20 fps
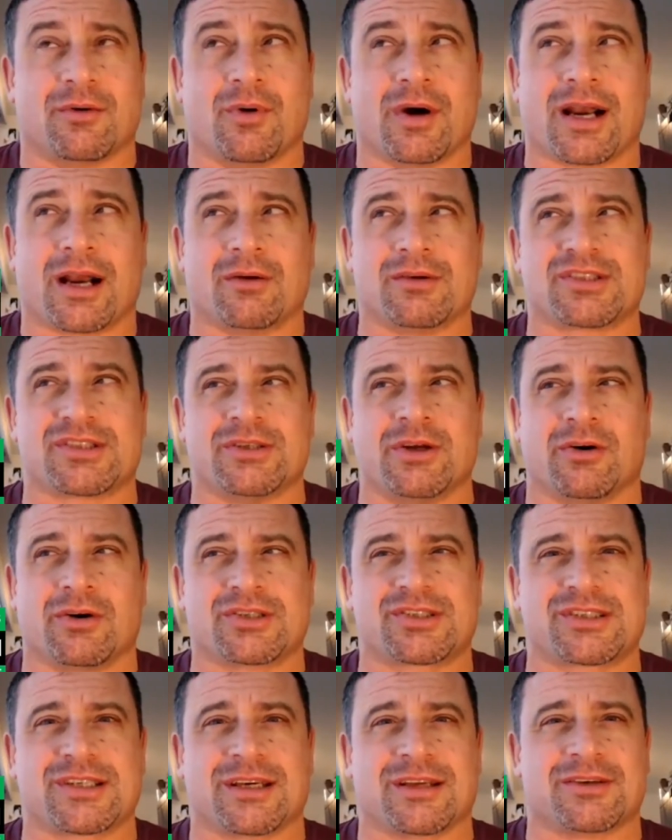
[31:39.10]
what I was
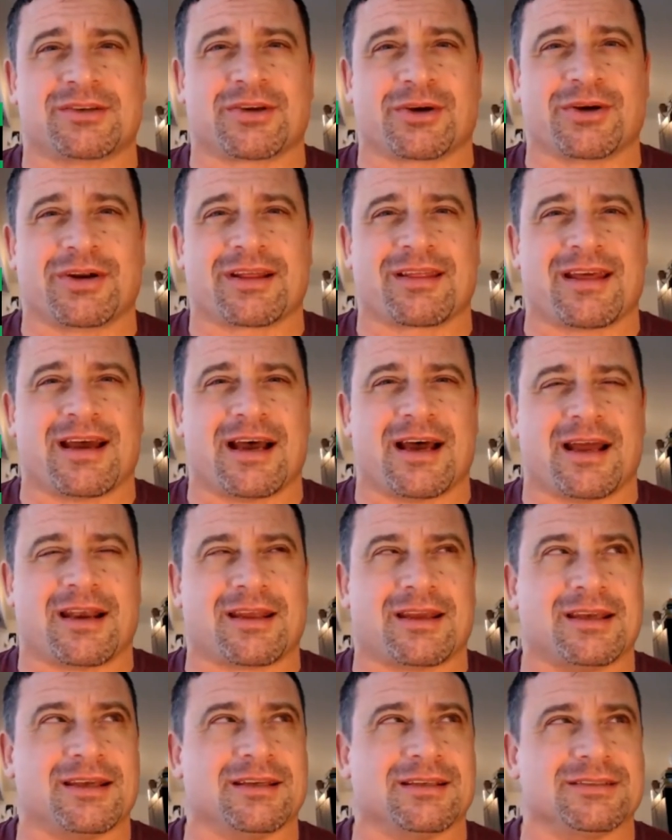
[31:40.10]
noticing during that
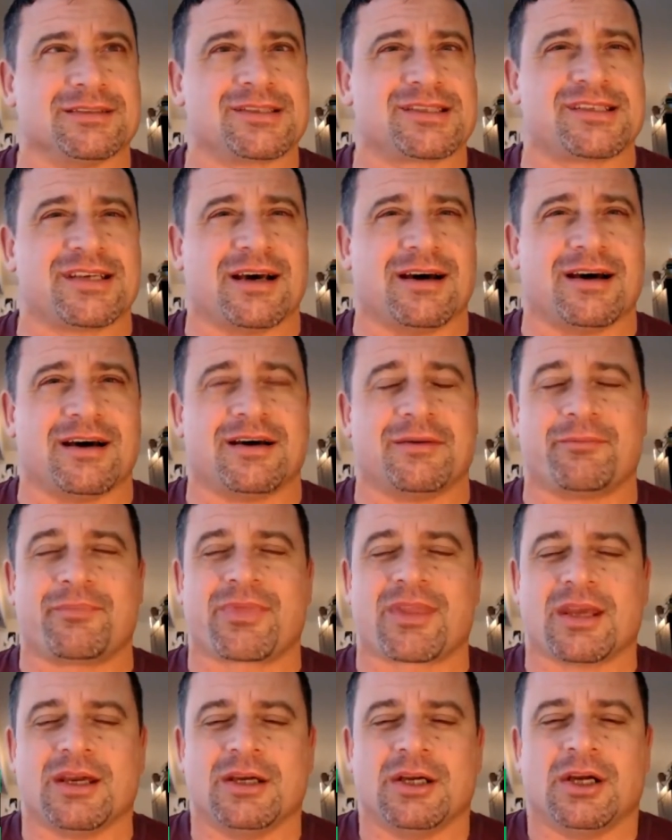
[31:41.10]
is
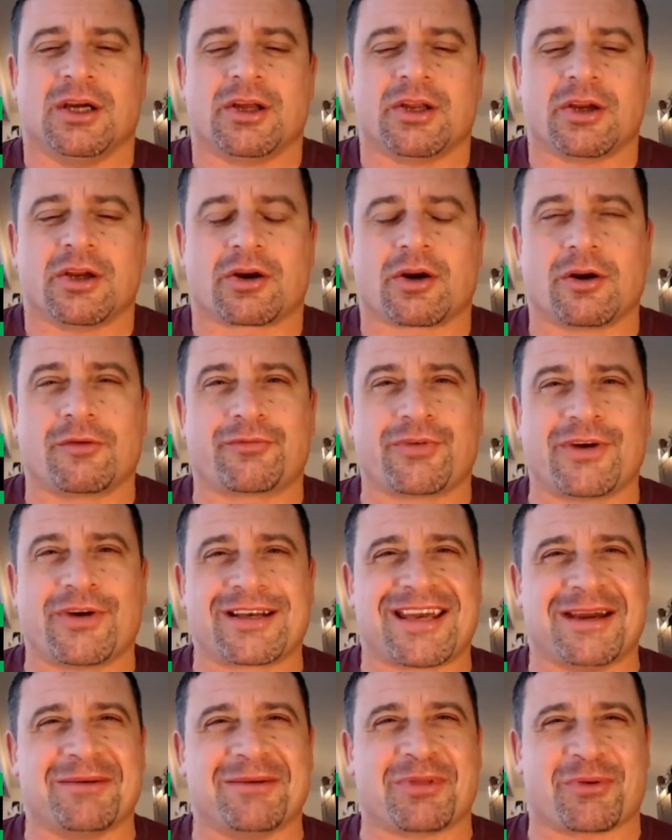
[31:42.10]
your
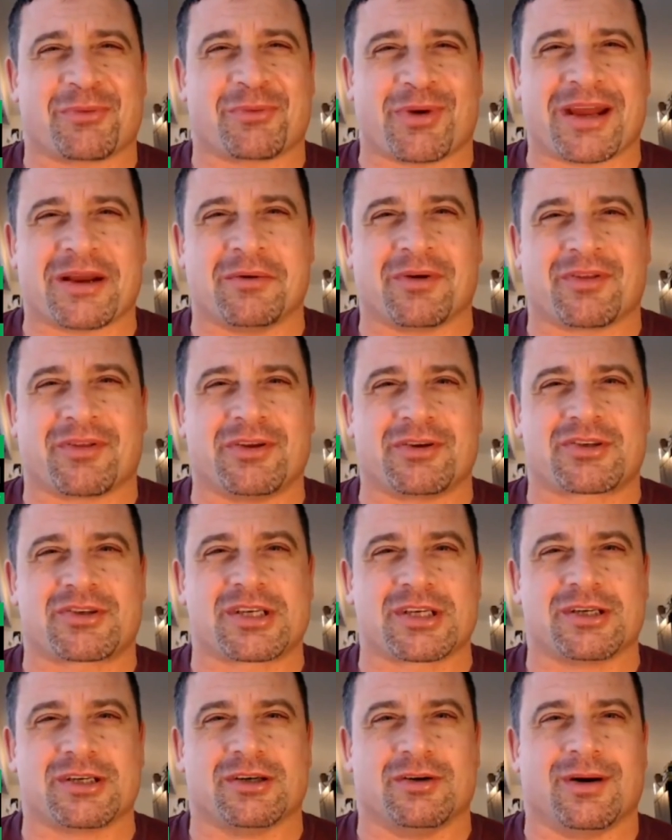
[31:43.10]
girlfriend came to the ring with you
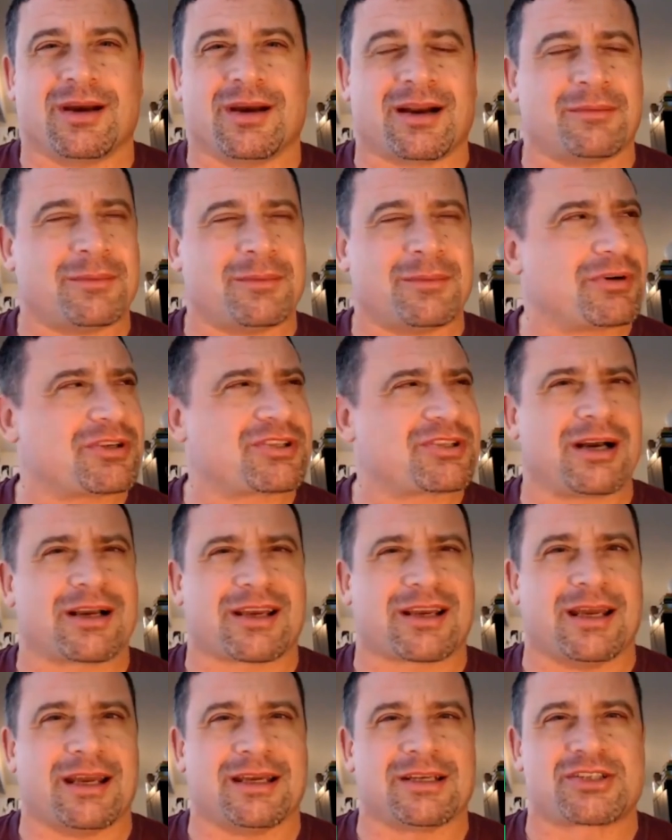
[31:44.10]
too. And I remember
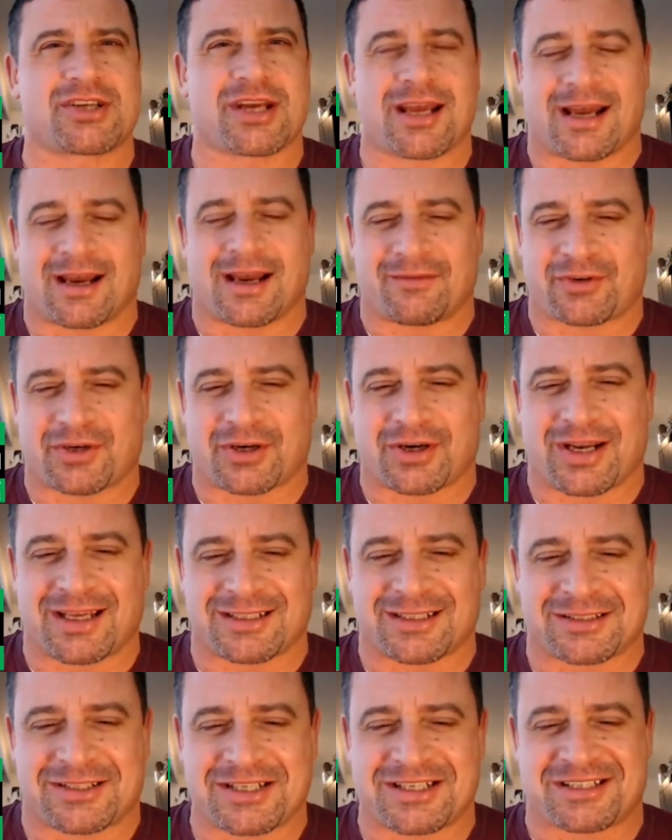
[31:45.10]
talking to AJ after,
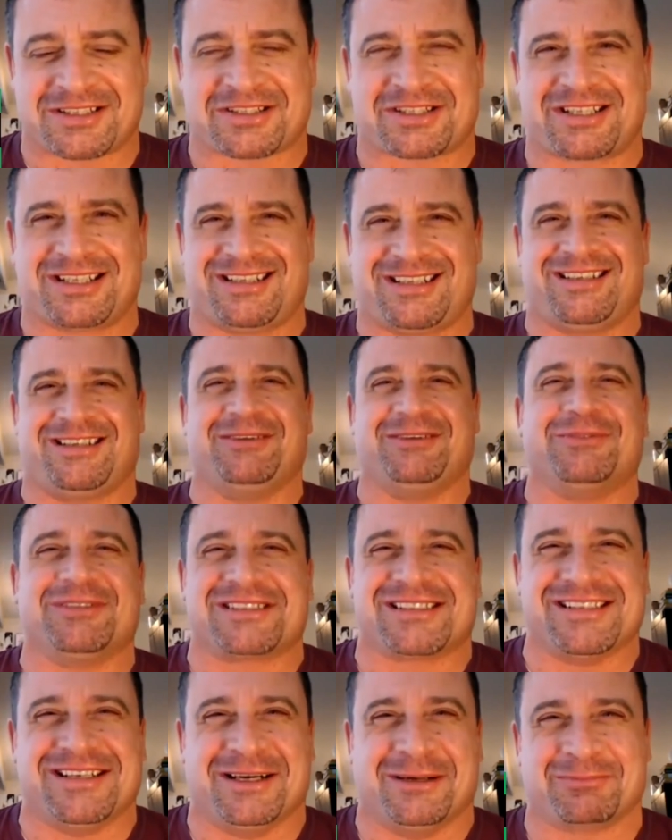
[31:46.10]
and she
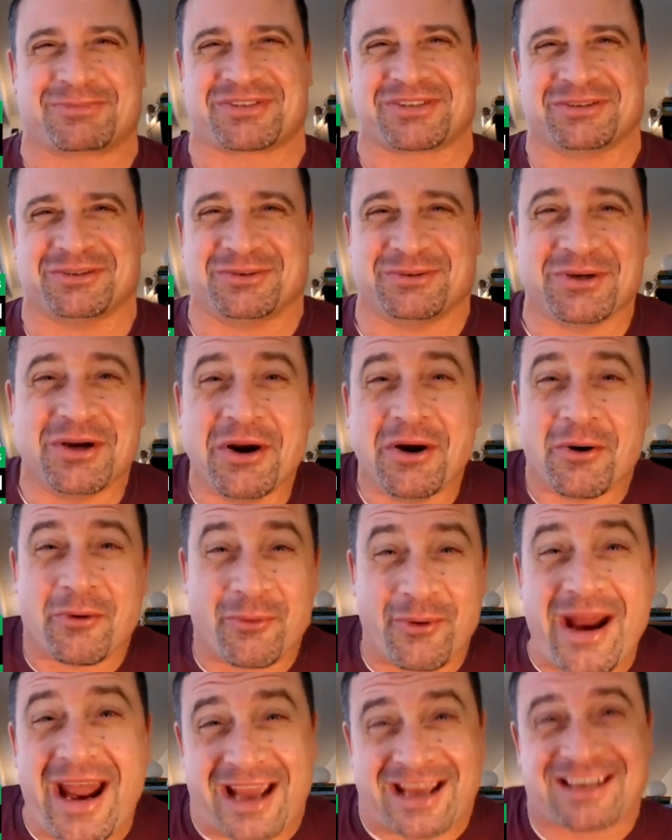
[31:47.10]
was an absolute
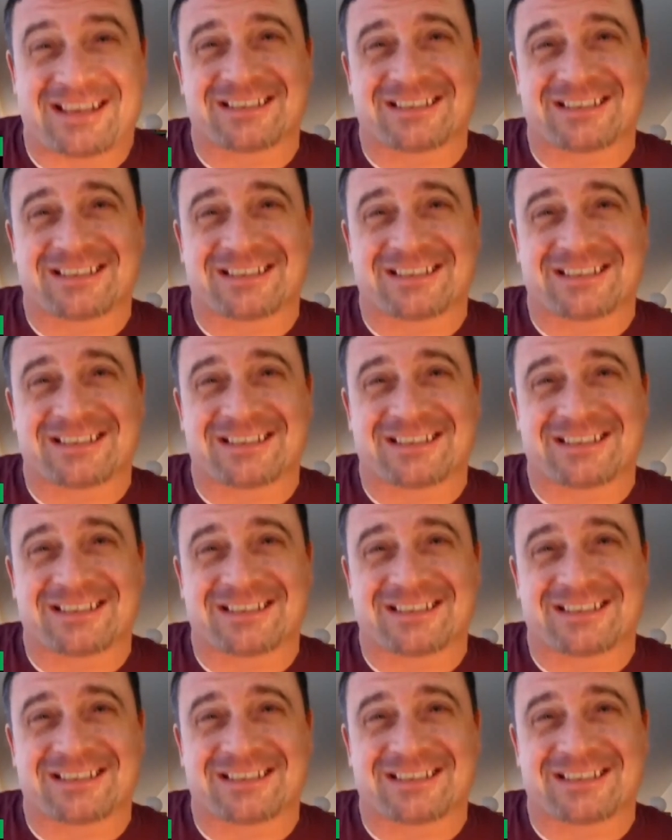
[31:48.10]
wreck.